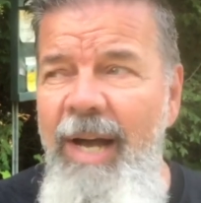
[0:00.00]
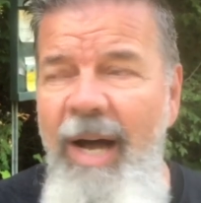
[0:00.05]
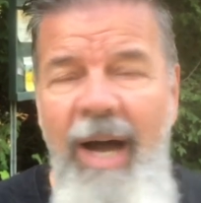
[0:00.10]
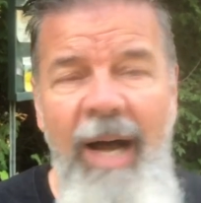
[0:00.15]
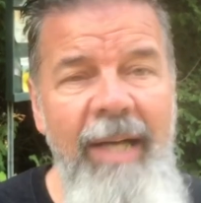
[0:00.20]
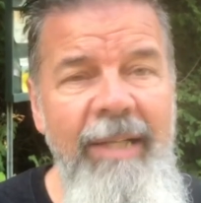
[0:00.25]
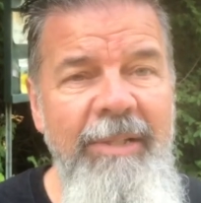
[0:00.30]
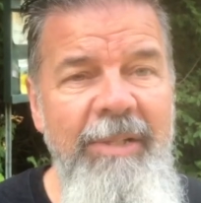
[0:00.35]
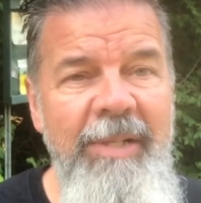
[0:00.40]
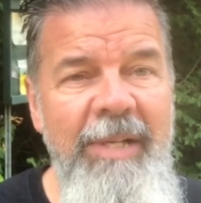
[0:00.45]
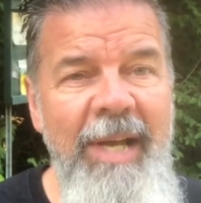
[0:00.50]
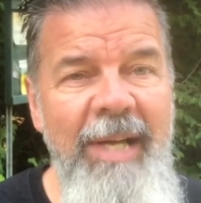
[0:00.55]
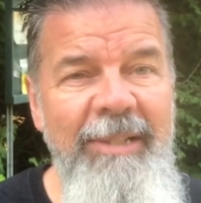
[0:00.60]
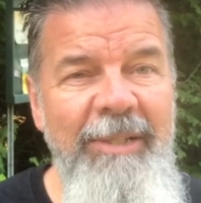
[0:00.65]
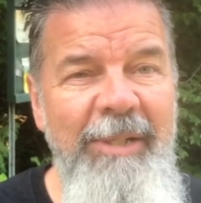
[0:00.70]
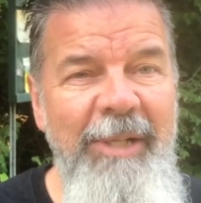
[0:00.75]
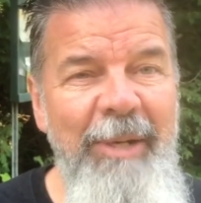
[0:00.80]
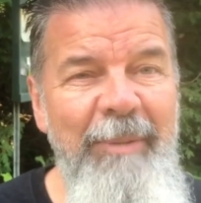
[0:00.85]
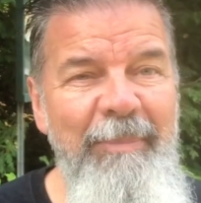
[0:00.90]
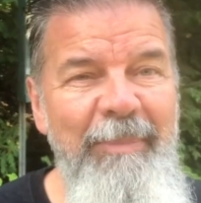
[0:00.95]
Heinz
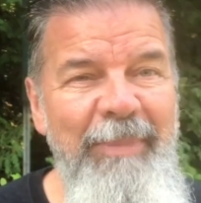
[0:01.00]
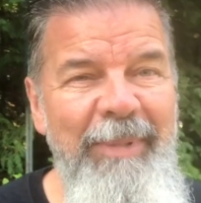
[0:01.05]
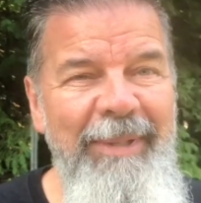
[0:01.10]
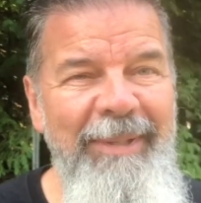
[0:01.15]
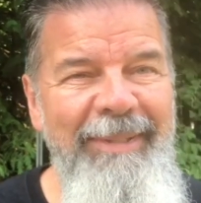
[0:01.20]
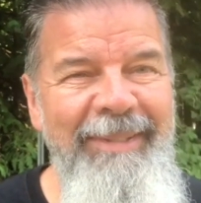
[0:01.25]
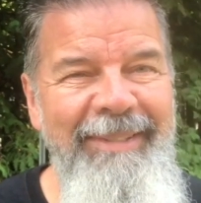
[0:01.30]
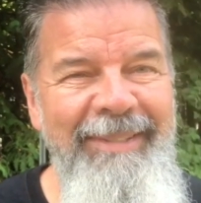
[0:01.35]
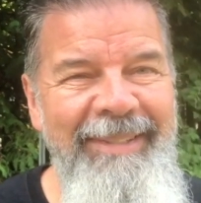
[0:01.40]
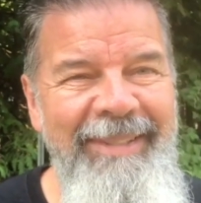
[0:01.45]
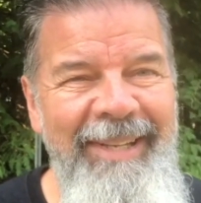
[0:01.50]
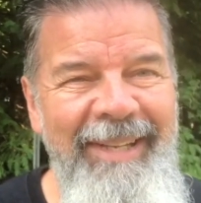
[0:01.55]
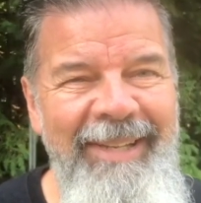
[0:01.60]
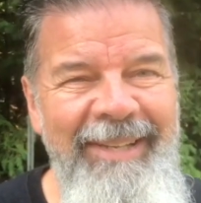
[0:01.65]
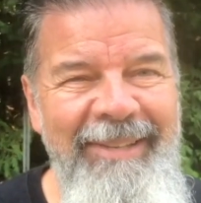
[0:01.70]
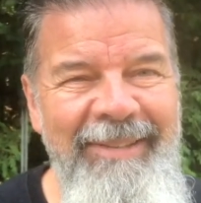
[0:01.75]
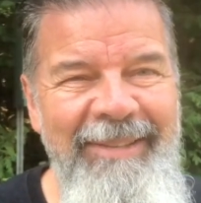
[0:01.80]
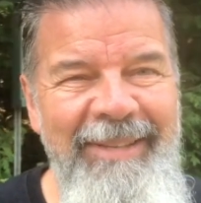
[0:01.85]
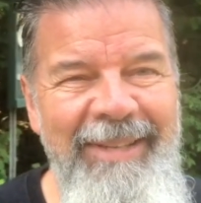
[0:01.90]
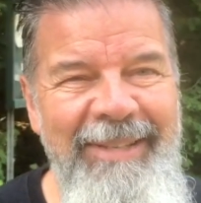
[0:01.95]
ketchup and,
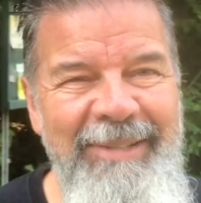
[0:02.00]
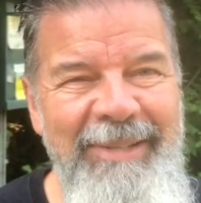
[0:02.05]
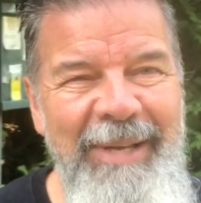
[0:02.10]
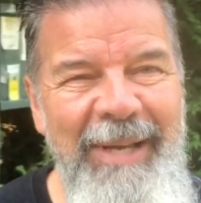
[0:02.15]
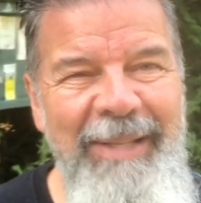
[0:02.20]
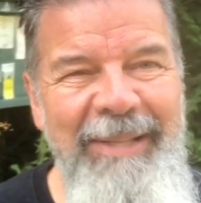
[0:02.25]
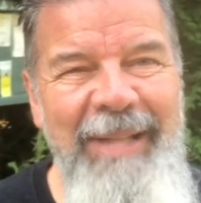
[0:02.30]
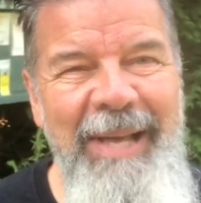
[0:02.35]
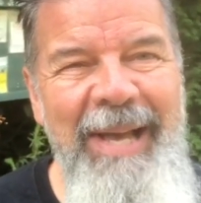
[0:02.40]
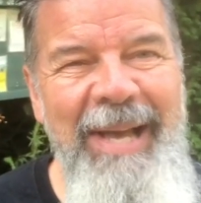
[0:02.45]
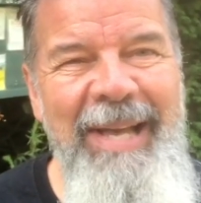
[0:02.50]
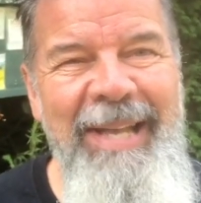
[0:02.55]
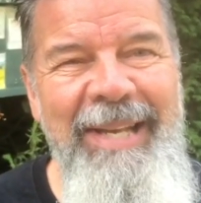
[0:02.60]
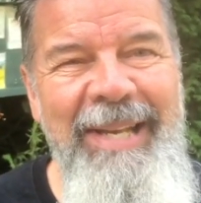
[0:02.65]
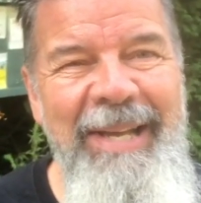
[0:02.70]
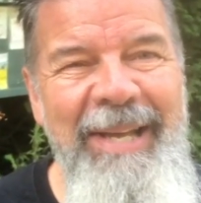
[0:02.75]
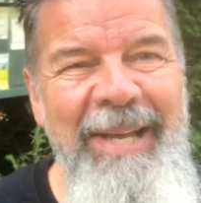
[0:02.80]
and things like that.